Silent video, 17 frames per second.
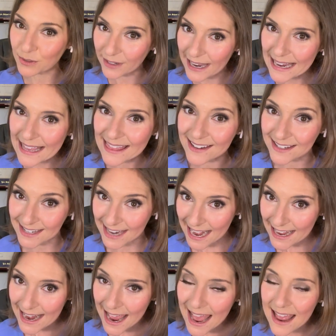who like the
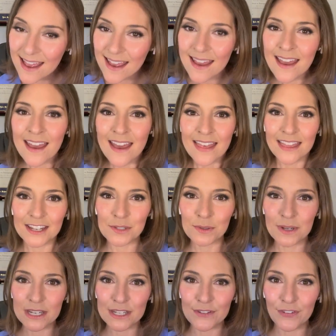data,
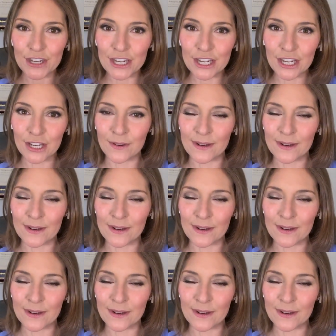this one is for you.